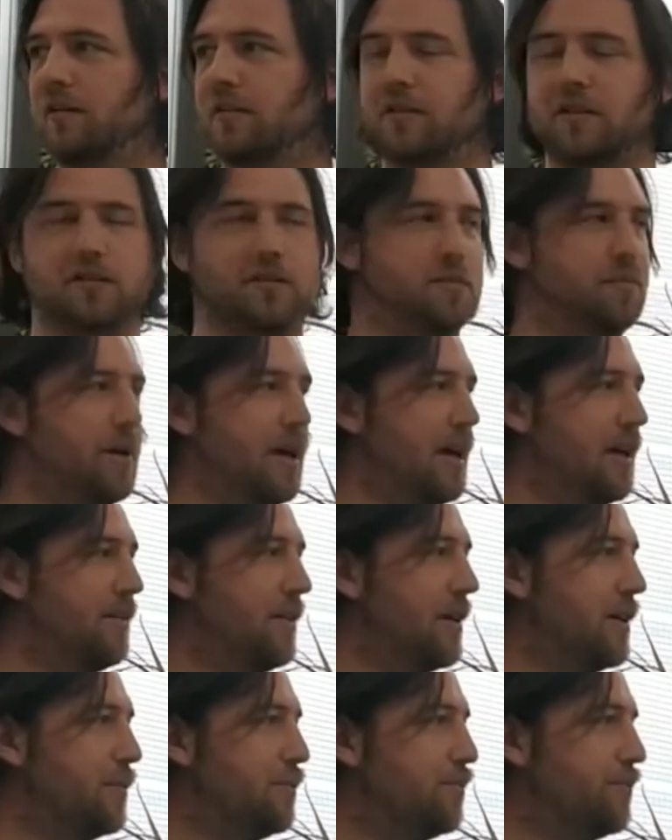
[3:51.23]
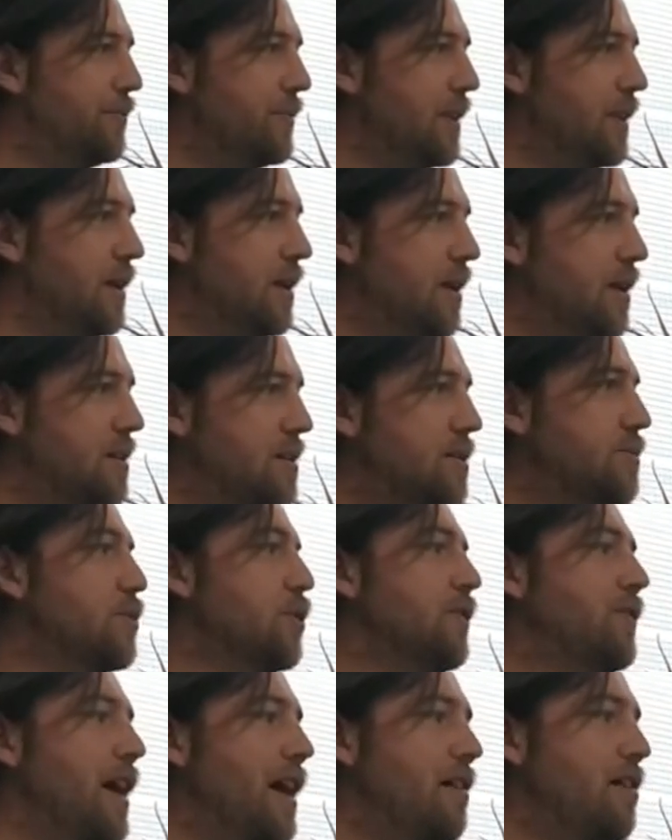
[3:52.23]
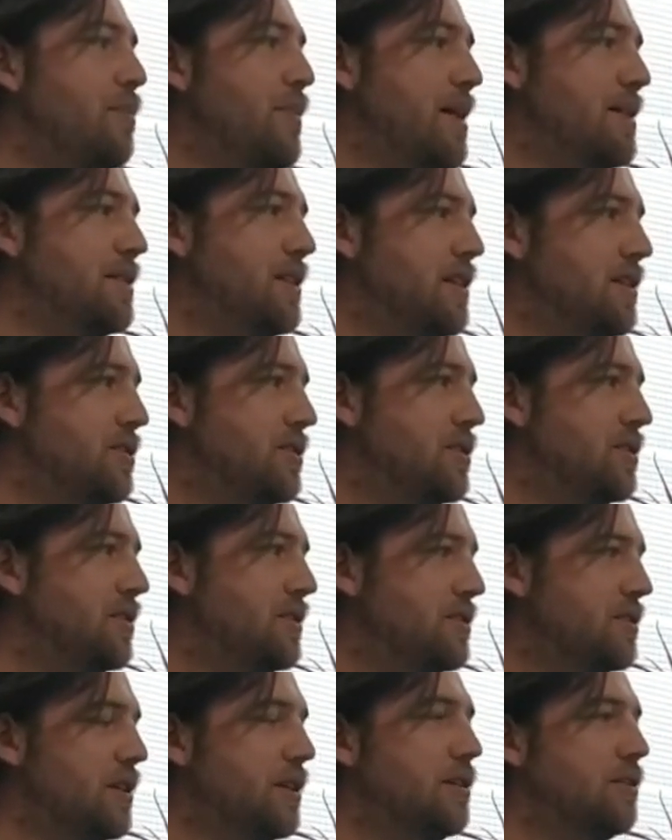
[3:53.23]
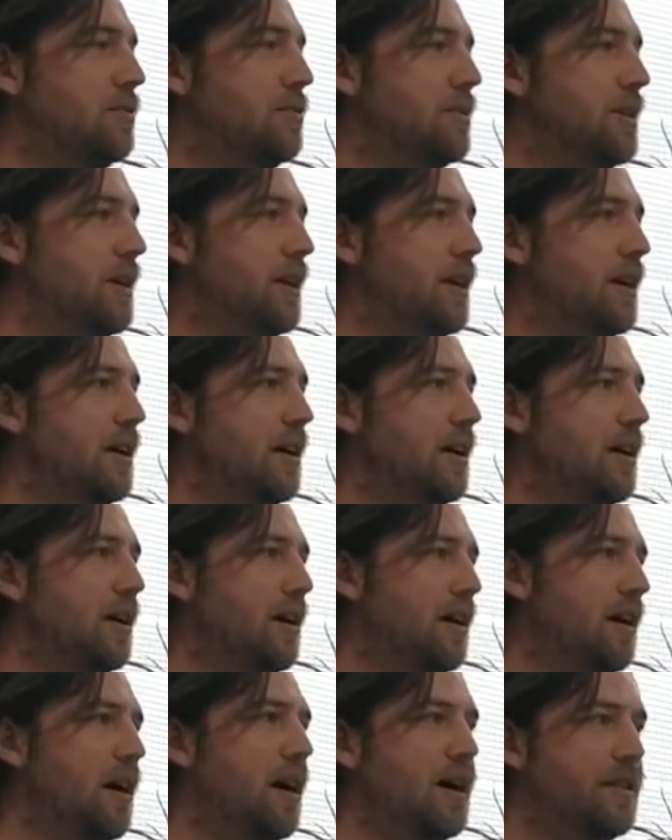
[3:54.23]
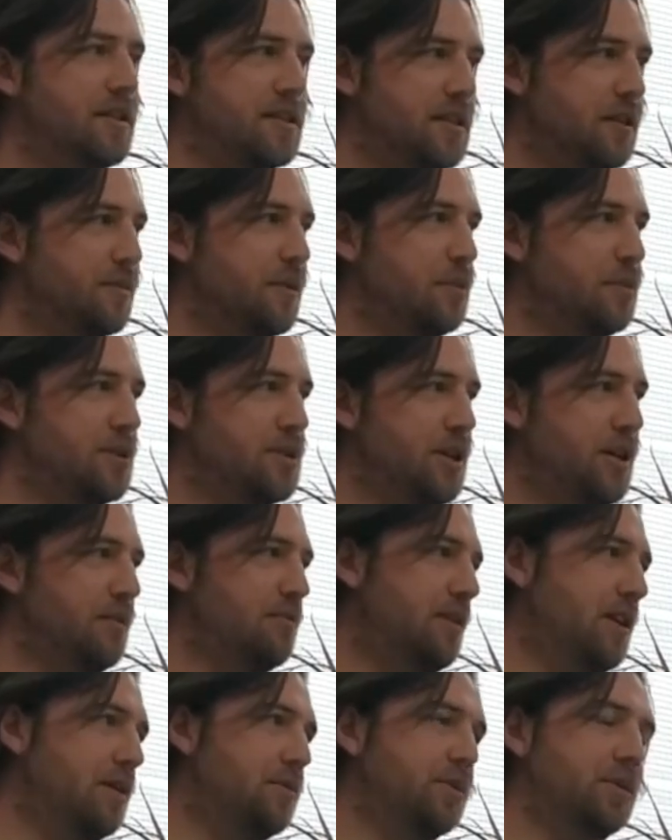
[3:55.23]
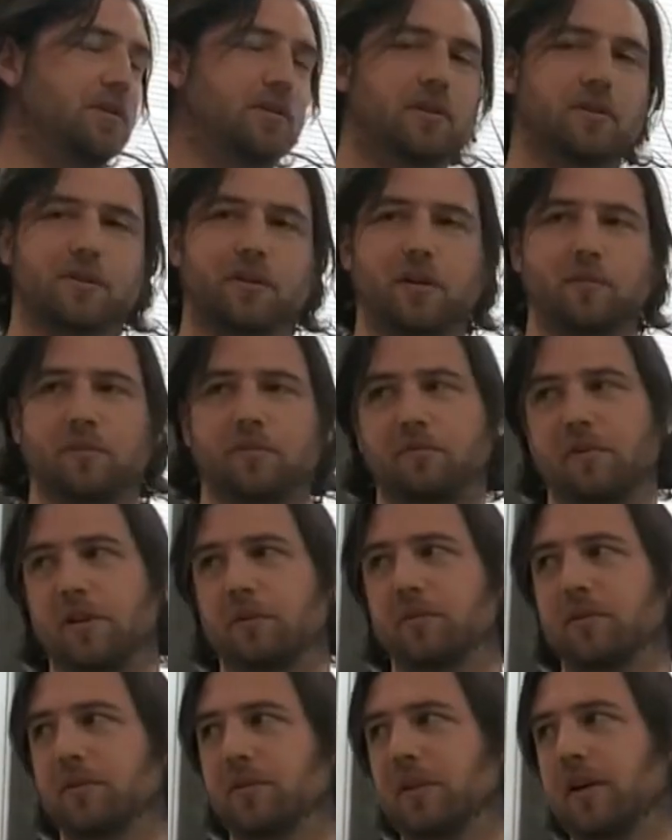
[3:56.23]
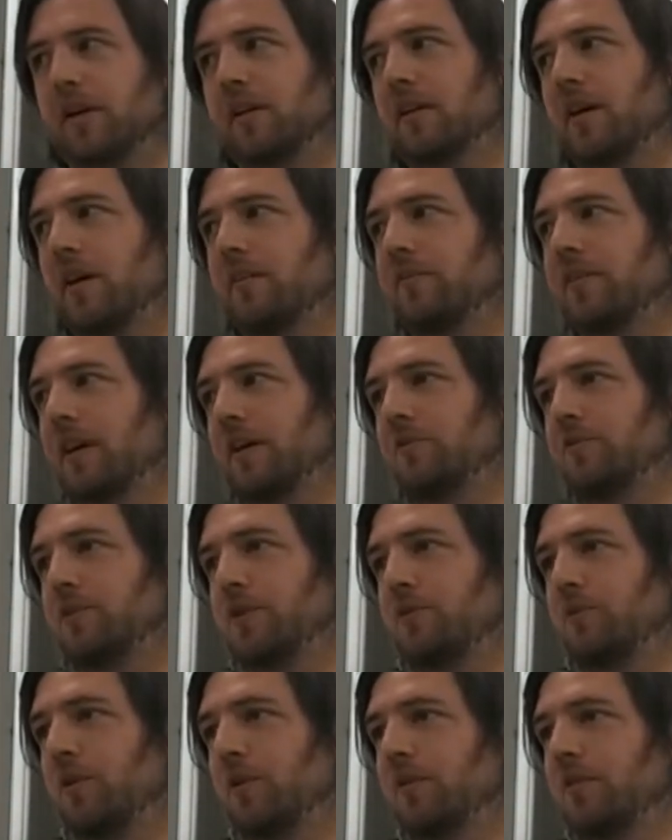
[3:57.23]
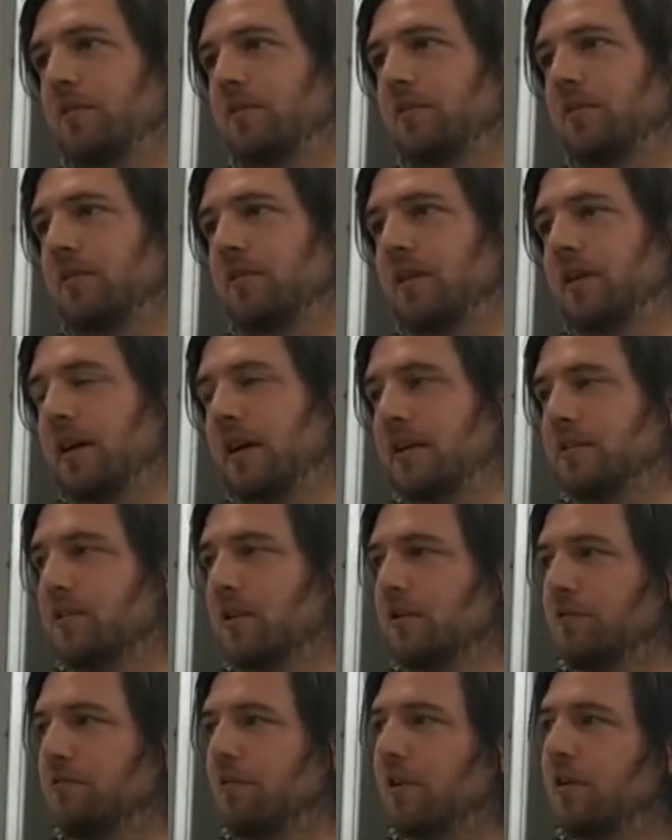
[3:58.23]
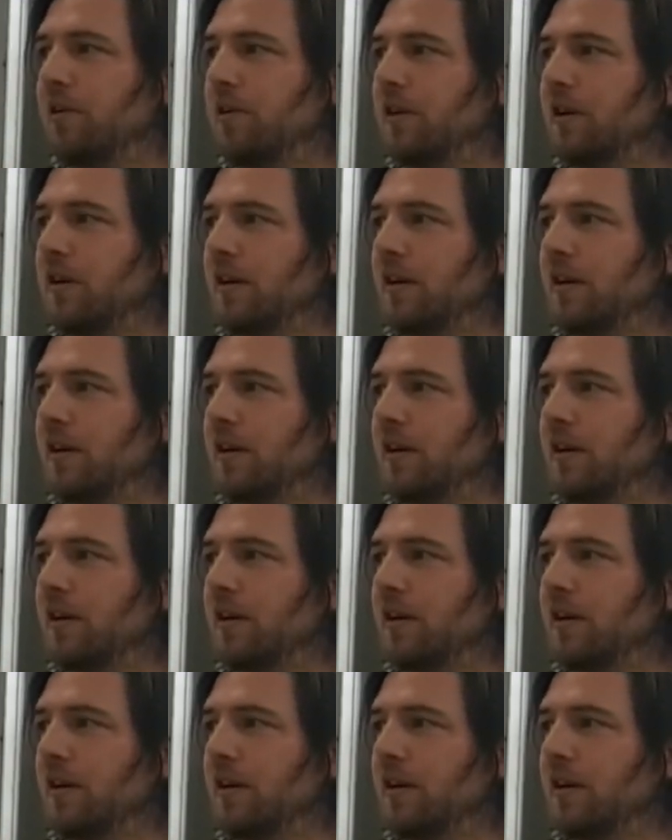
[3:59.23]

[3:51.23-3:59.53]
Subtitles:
system behavior. Some sort of error message, so either something machine readable or human readable that kind of tells you what has gone wrong